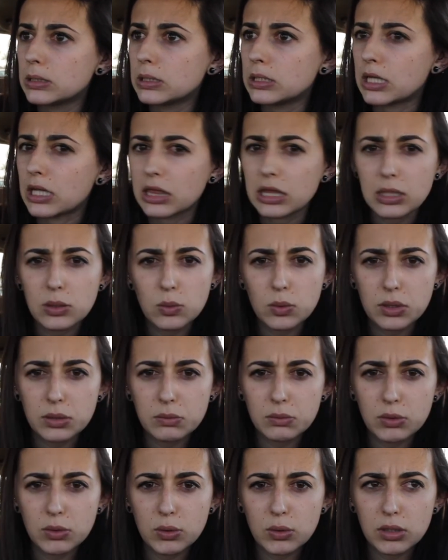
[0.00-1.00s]
and I think
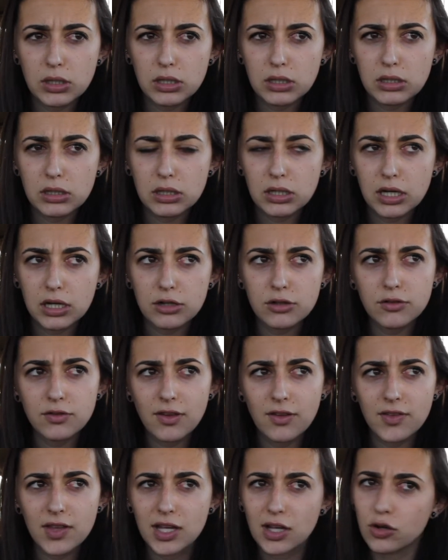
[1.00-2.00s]
one more. I don't know if
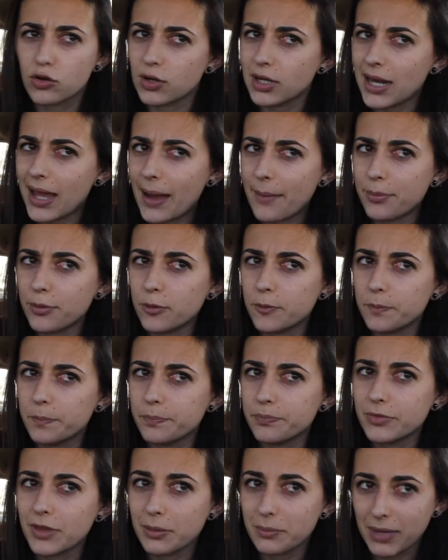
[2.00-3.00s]
they have like a green apple.
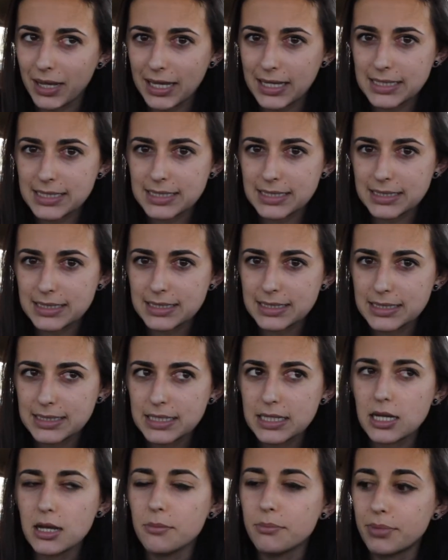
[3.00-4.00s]
They might.
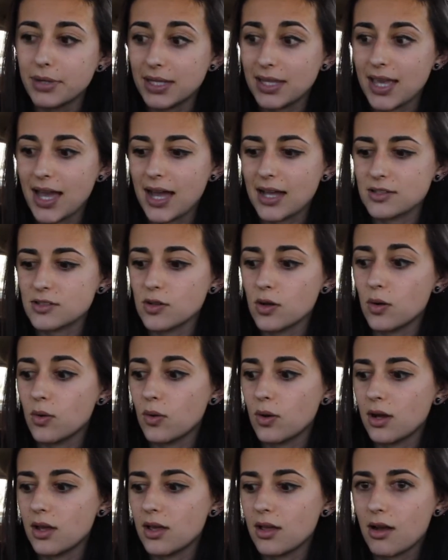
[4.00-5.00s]
But yeah,
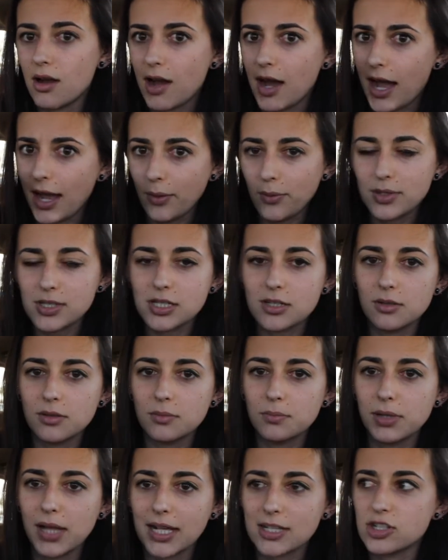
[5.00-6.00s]
so I wanted to go
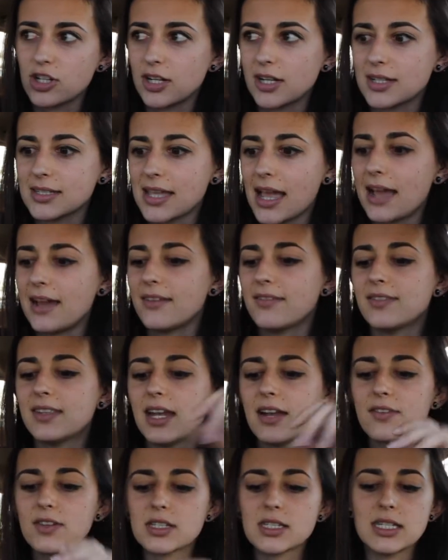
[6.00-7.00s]
with black cherry because I had
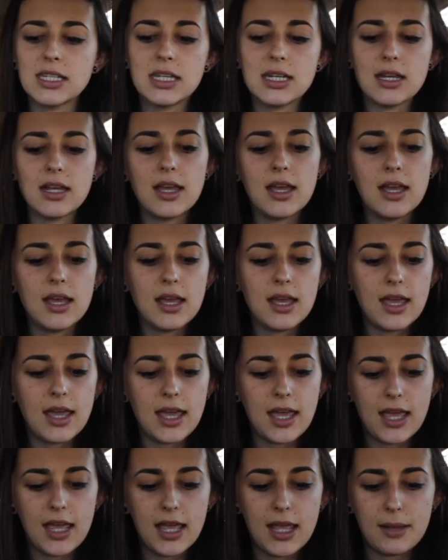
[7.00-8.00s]
never seen
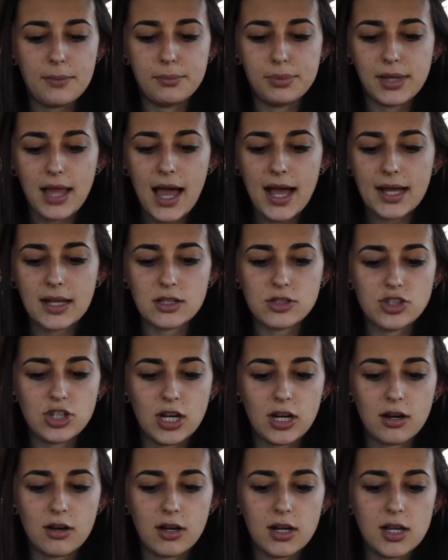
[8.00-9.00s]
a black
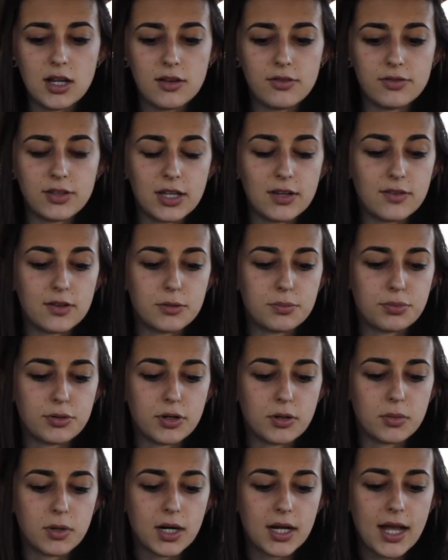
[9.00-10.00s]
cherry flavored
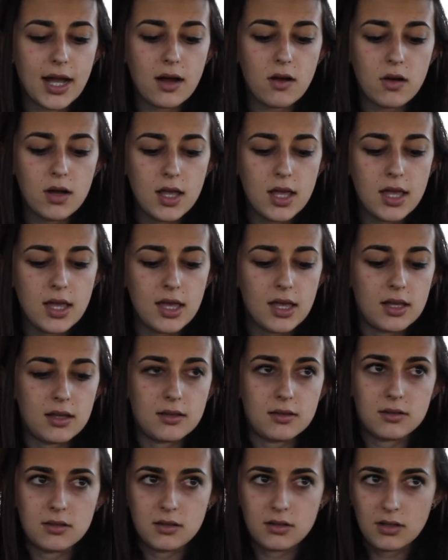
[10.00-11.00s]
pre-workout,
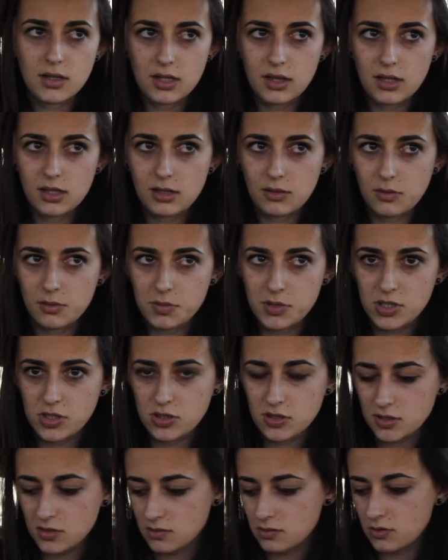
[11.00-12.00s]
and I thought that would be
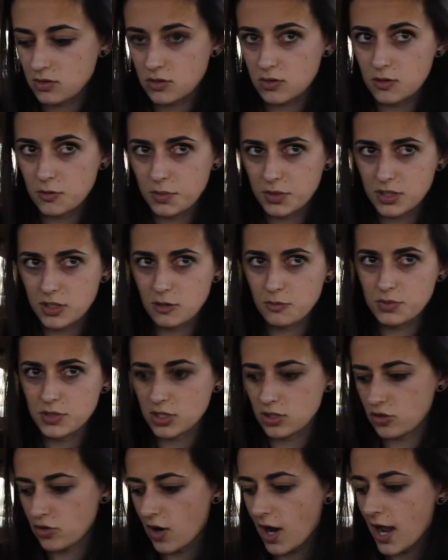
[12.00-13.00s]
super dope
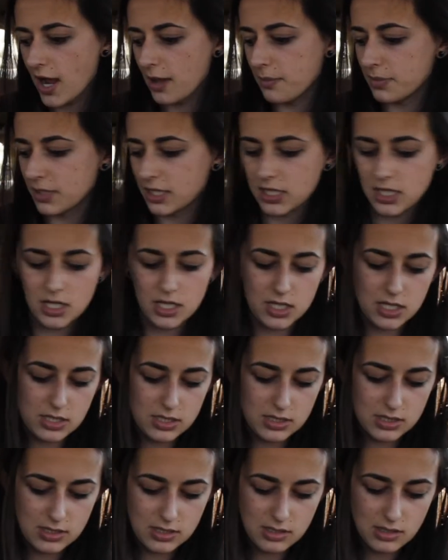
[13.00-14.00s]
to try
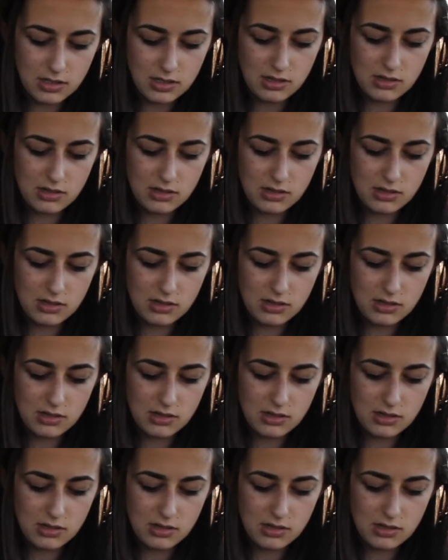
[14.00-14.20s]
because,